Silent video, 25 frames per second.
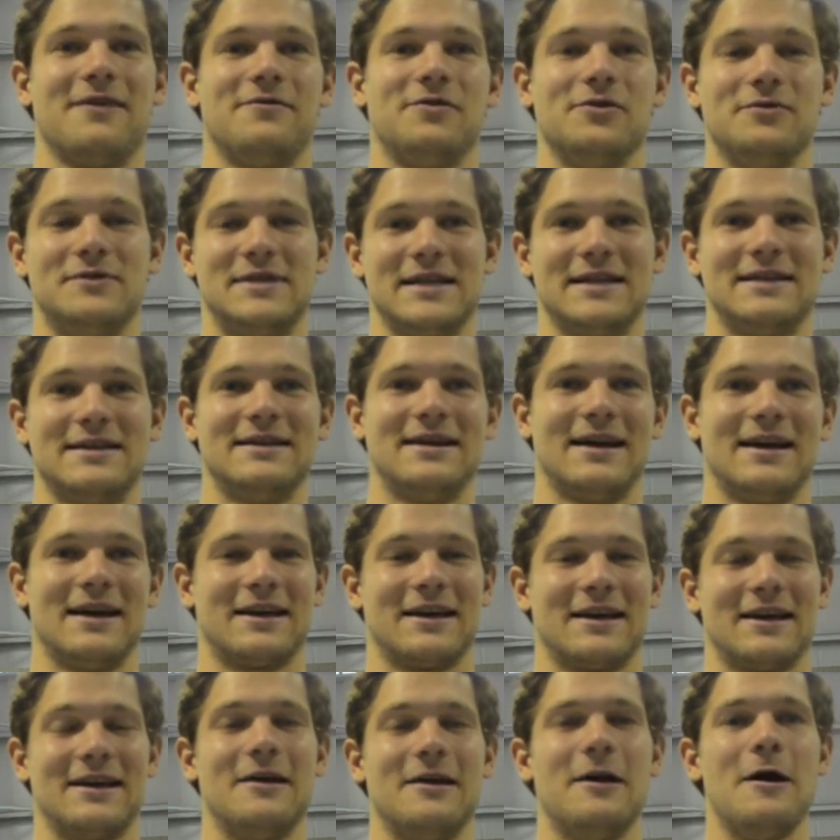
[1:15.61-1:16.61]
If you didn't, it
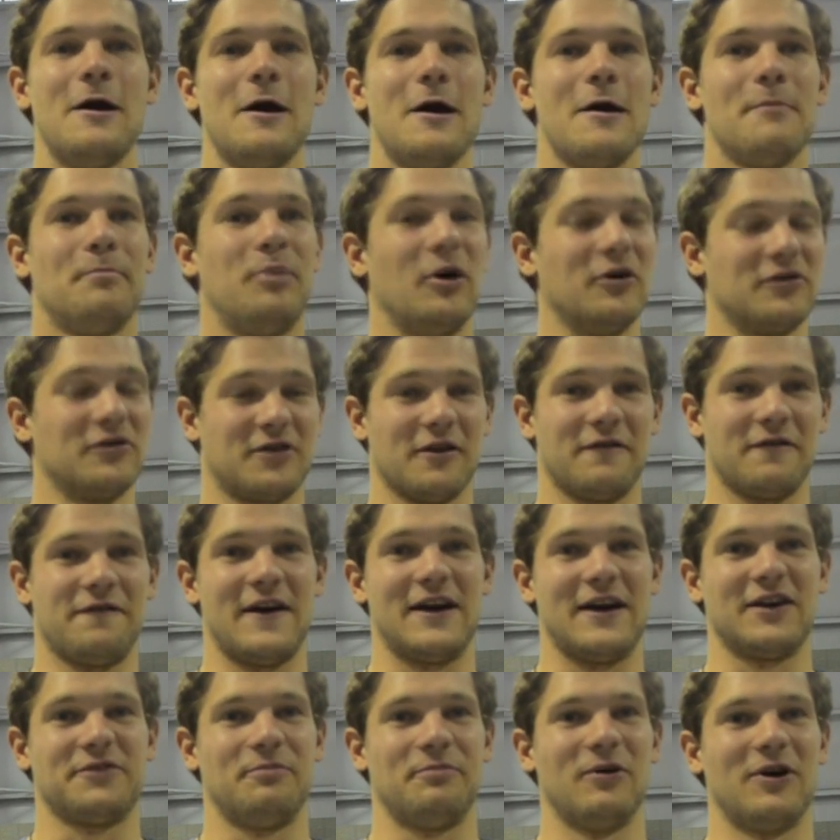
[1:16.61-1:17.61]
can post to
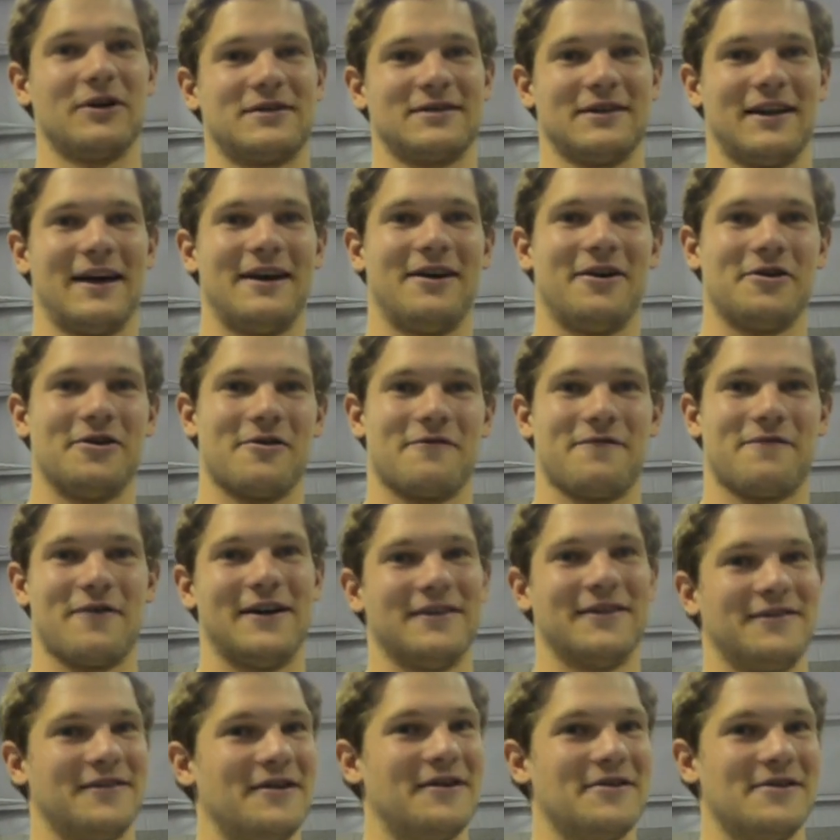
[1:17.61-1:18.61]
Facebook to let all your
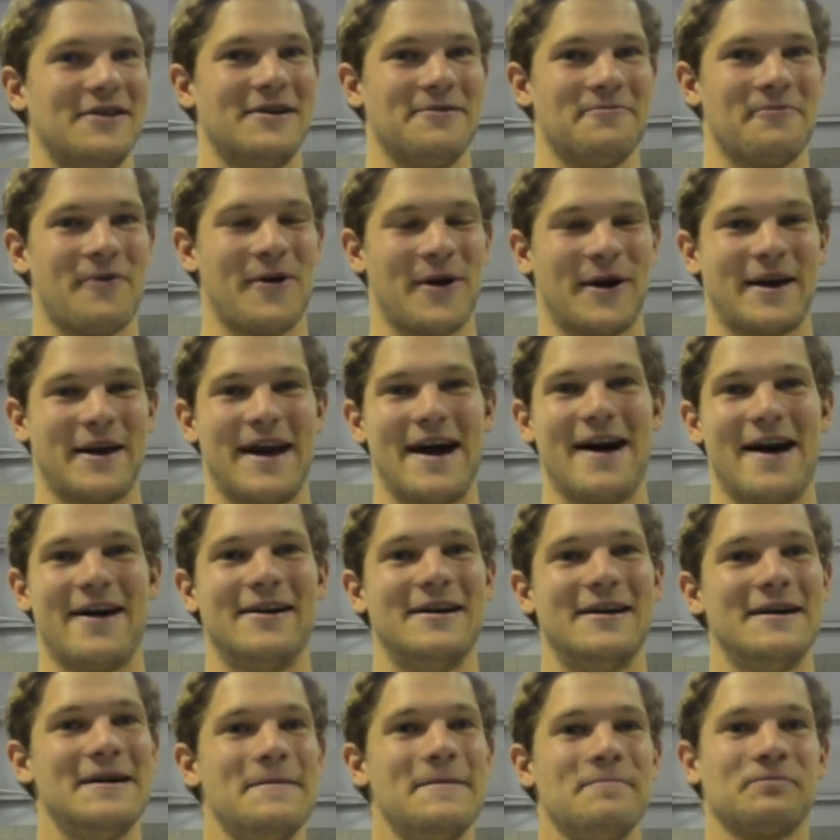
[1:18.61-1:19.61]
friends know you didn't work
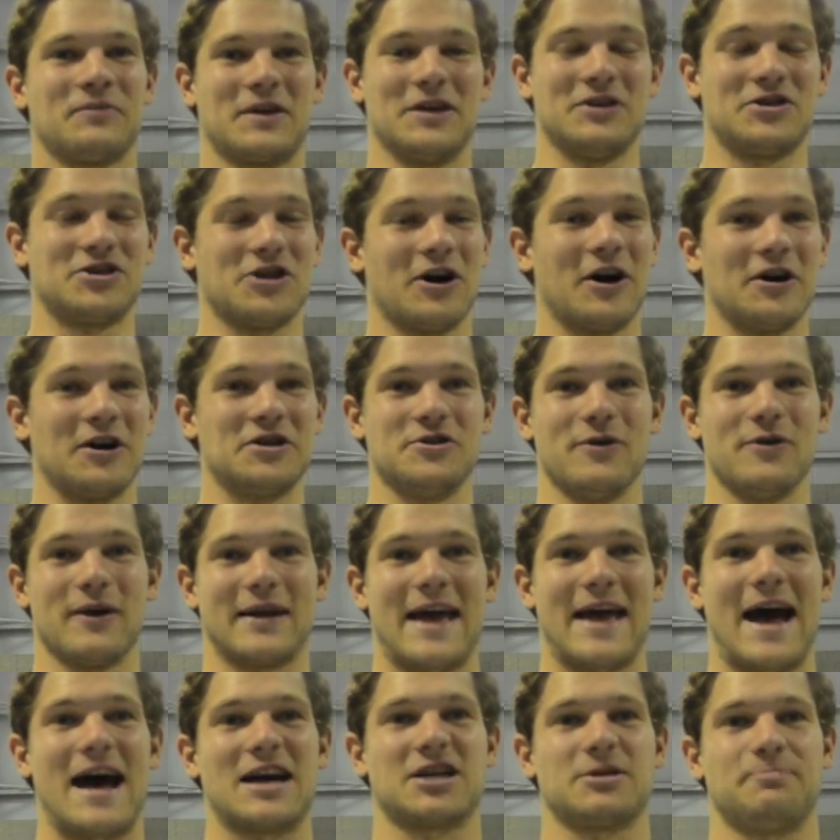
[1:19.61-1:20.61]
out, can charge you a
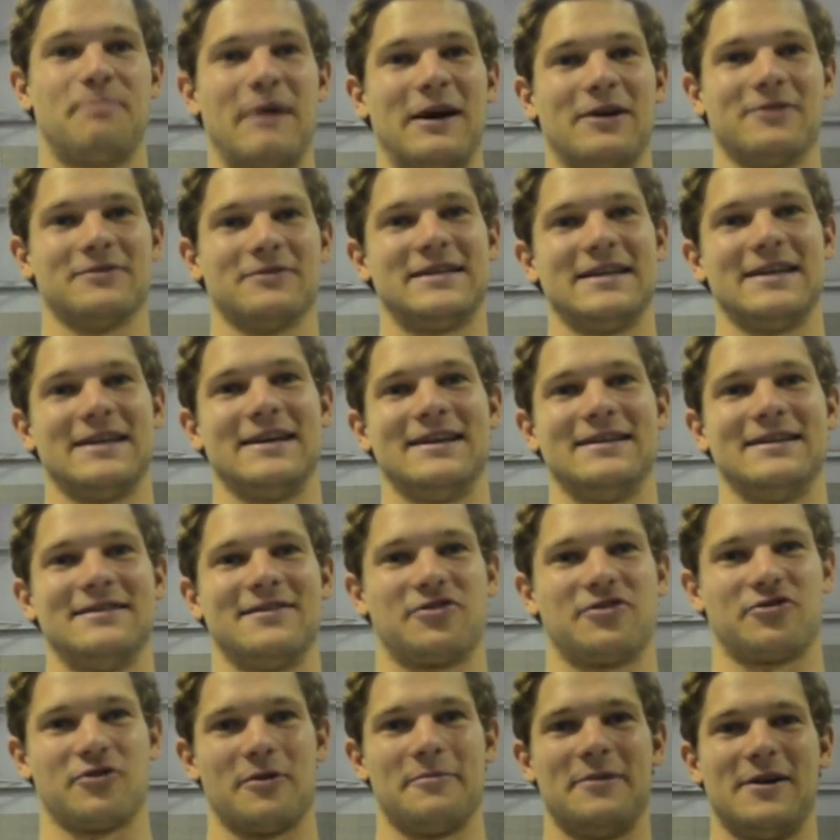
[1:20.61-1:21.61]
cash penalty and
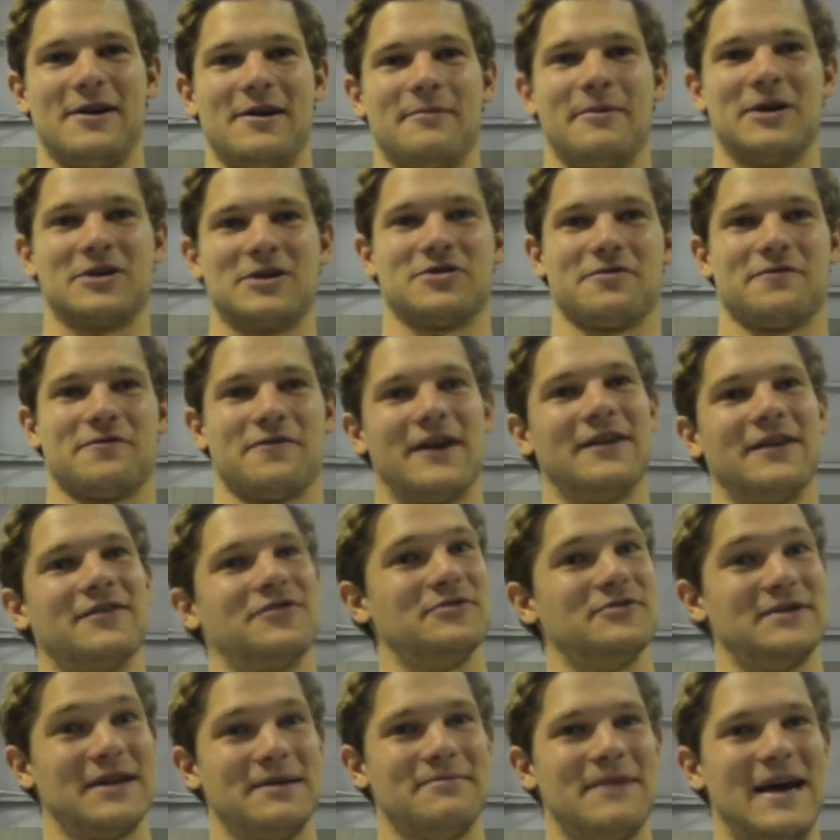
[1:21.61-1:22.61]
distribute it amongst your friends
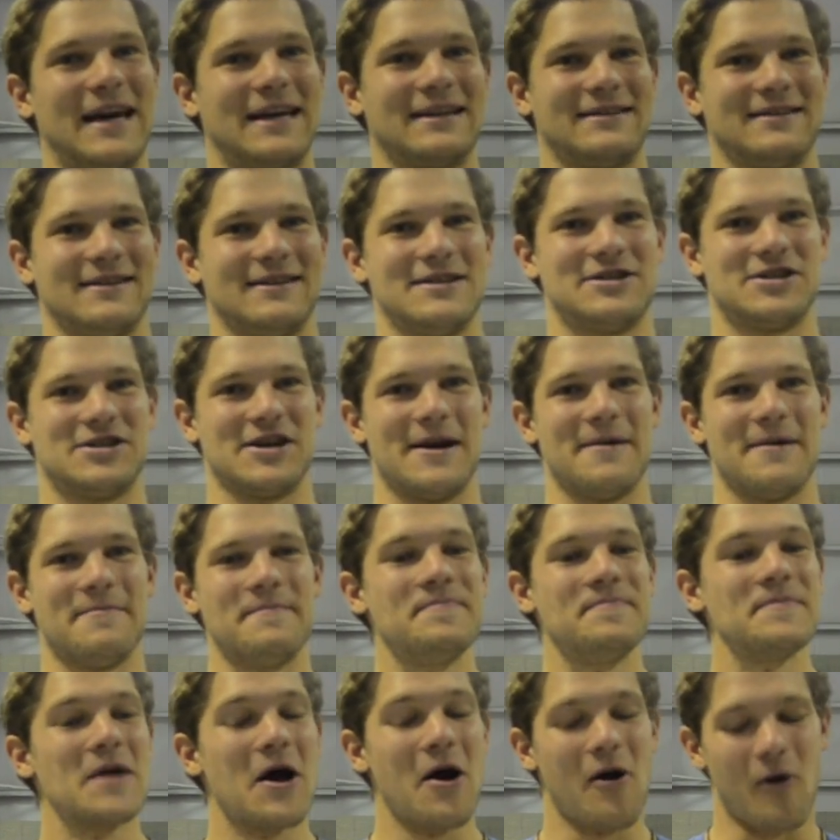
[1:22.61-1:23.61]
who did make it to the gym
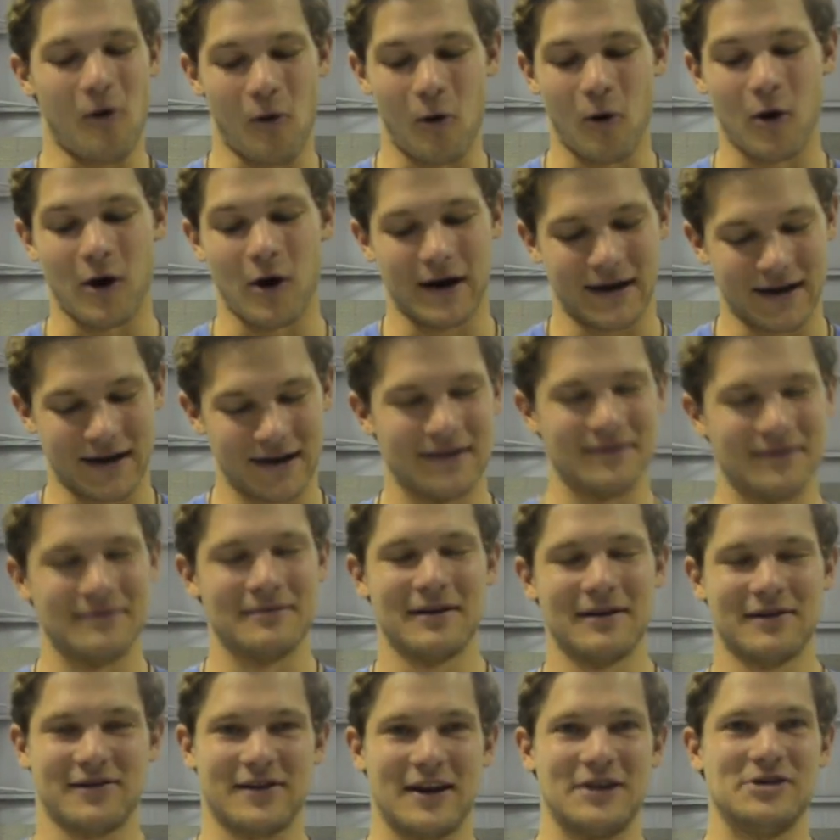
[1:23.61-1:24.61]
or it can
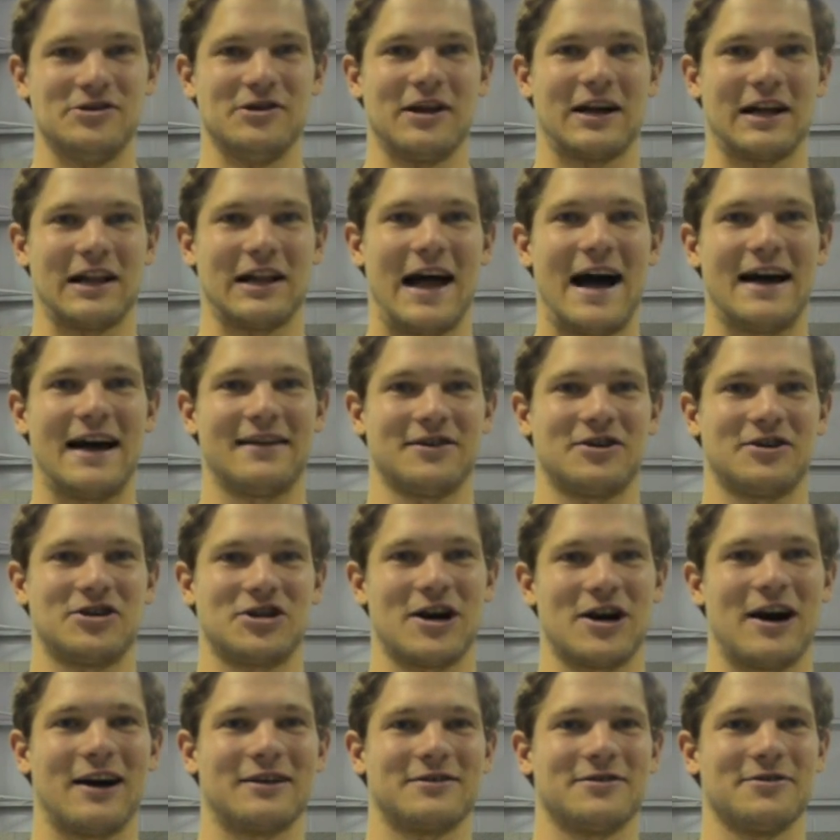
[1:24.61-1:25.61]
send you the classic
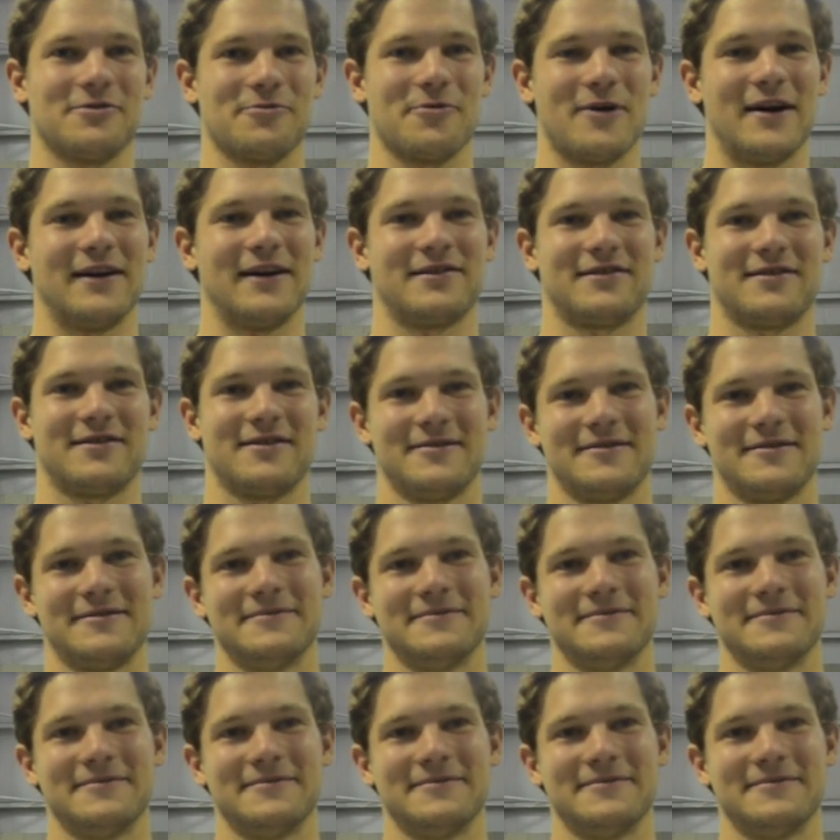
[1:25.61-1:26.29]
shock to the wrist.